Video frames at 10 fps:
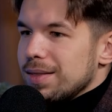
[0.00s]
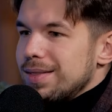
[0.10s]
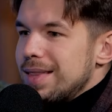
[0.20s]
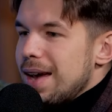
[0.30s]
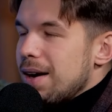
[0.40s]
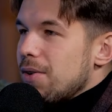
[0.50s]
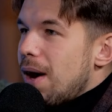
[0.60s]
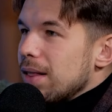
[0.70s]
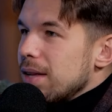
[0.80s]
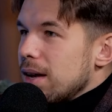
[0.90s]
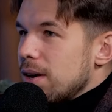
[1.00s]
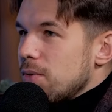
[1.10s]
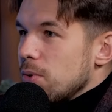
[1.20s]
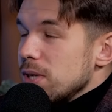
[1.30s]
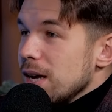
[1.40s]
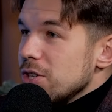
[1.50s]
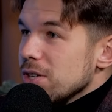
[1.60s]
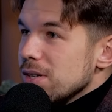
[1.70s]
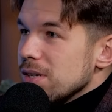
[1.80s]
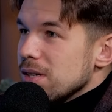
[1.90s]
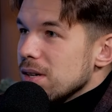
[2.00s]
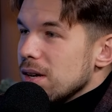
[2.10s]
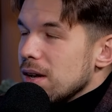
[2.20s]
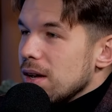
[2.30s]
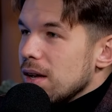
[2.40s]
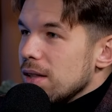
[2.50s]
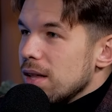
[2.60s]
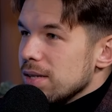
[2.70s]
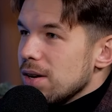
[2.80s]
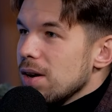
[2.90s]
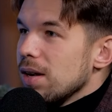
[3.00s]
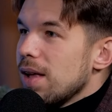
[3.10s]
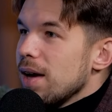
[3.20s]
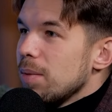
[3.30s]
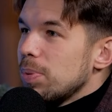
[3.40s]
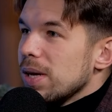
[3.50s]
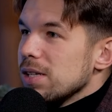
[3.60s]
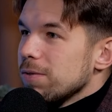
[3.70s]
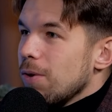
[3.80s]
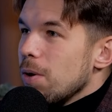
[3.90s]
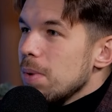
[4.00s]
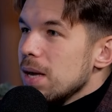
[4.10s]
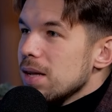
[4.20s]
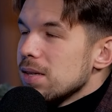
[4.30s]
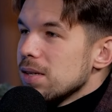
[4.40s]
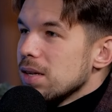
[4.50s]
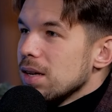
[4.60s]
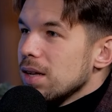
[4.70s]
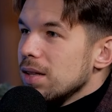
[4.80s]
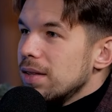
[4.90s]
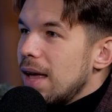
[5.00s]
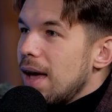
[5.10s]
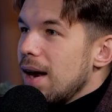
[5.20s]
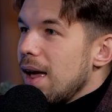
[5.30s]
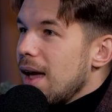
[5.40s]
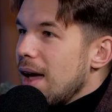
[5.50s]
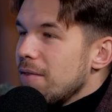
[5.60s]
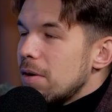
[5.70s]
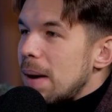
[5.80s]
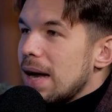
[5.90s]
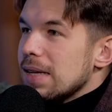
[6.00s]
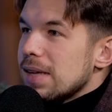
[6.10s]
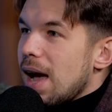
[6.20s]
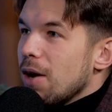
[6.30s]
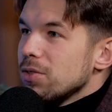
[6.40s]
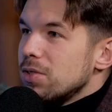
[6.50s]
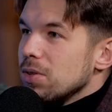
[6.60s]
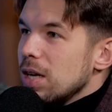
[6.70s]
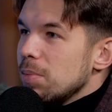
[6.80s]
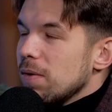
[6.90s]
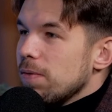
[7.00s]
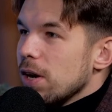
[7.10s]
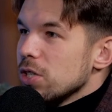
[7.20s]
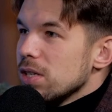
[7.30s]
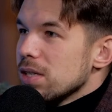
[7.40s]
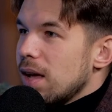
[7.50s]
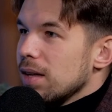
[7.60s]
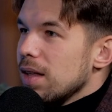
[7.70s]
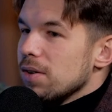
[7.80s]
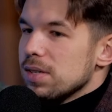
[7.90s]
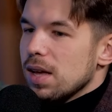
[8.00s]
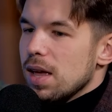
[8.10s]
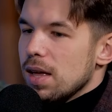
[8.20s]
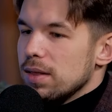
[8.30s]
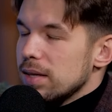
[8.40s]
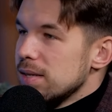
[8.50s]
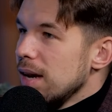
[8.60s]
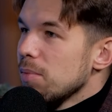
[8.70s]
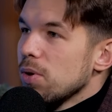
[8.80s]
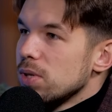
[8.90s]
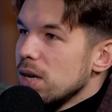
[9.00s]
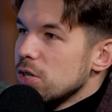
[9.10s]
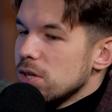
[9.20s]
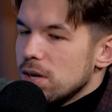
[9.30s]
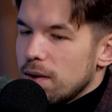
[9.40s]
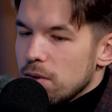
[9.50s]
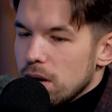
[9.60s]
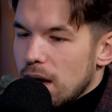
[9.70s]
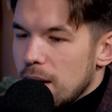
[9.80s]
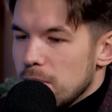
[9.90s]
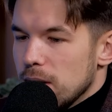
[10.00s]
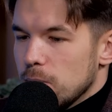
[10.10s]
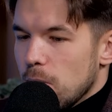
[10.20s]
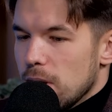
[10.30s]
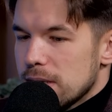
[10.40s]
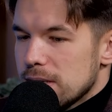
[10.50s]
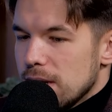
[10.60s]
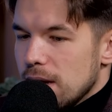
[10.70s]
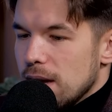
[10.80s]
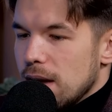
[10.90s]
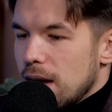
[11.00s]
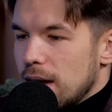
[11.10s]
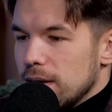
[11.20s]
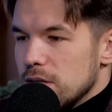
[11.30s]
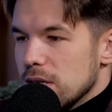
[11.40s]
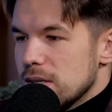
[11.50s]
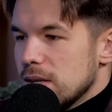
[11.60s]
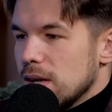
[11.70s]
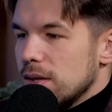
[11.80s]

their rotations, the starting lineup plays 4 minutes, then everybody's out to keep the freshness. There's the same rotation in every game. It works. and just the